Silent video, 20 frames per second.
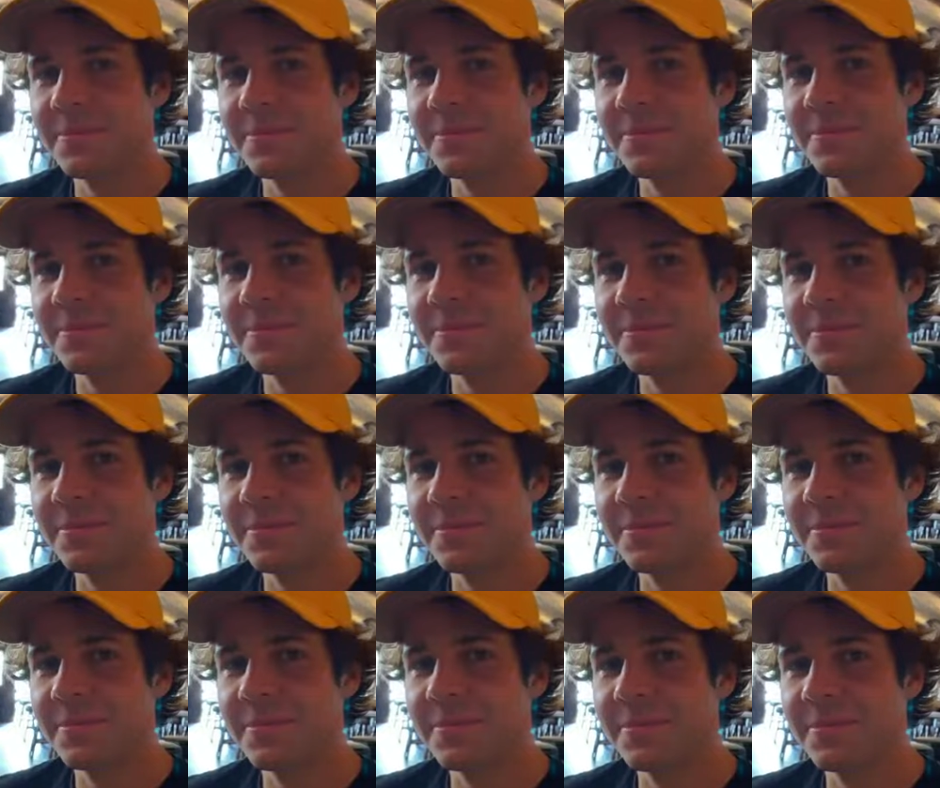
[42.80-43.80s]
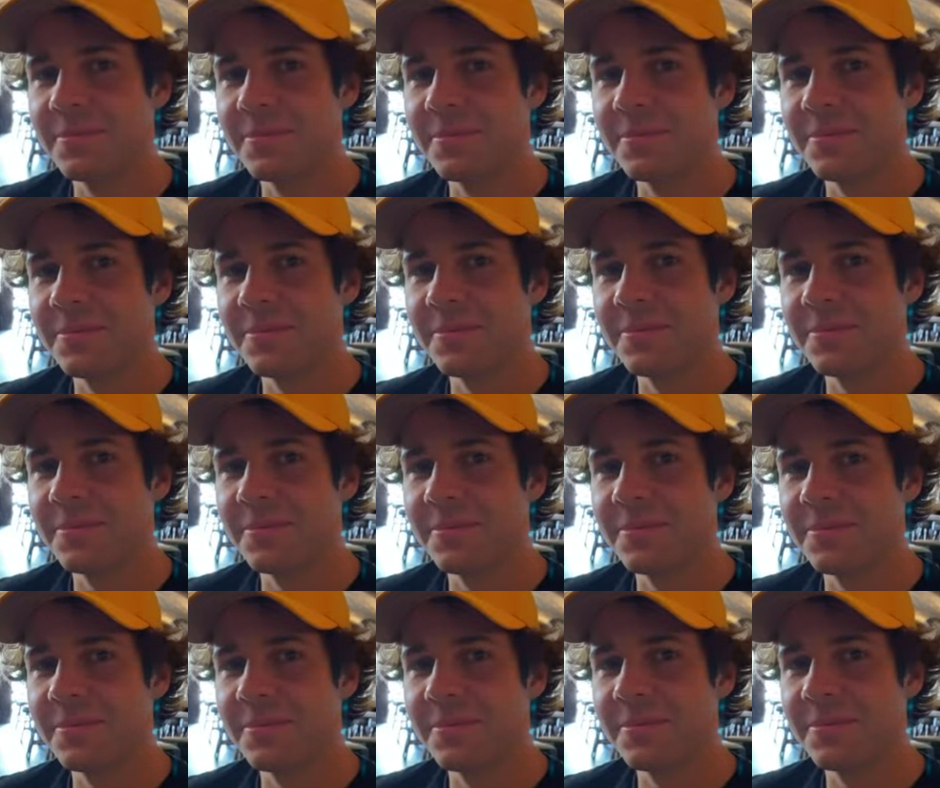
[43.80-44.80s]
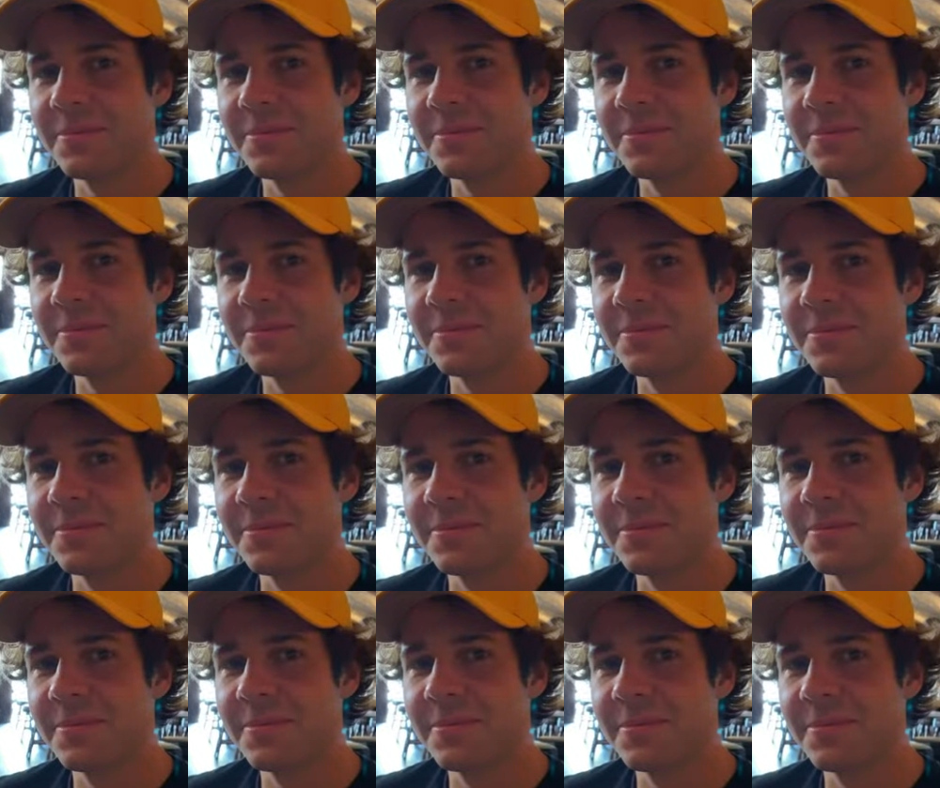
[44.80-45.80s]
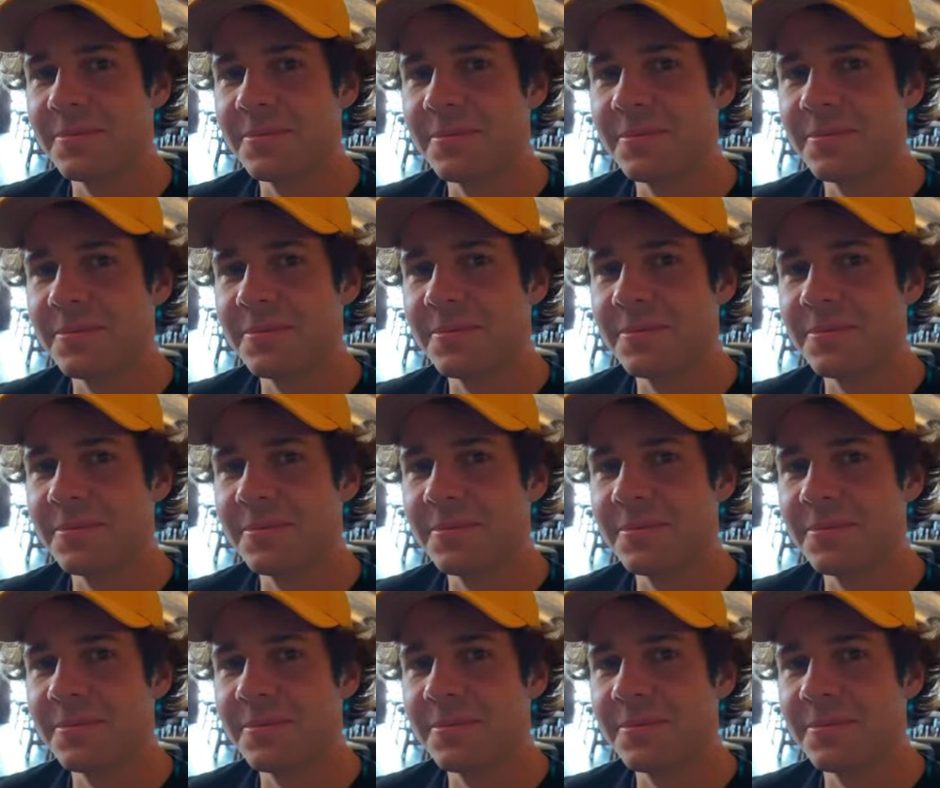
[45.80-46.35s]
No one is speaking in this clip.